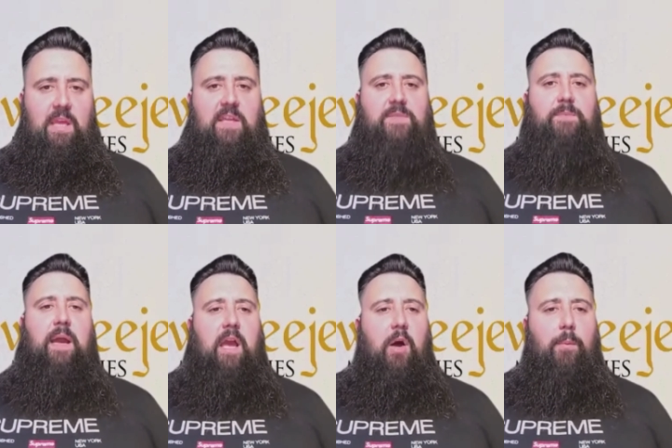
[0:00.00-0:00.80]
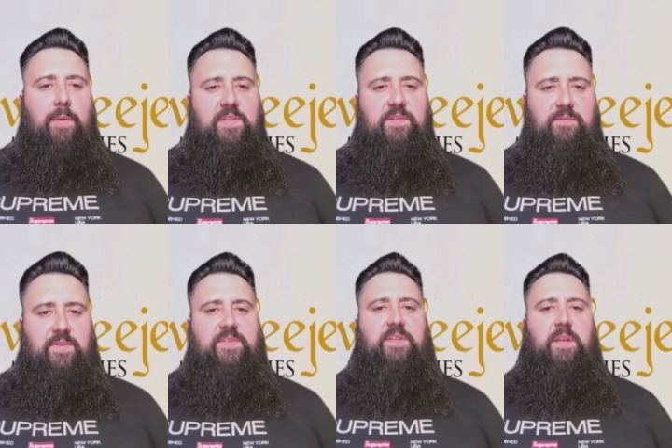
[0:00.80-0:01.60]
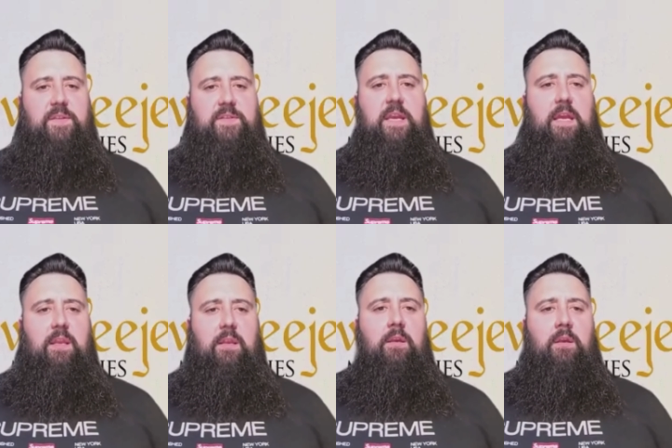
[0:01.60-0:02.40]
is by helping to facilitate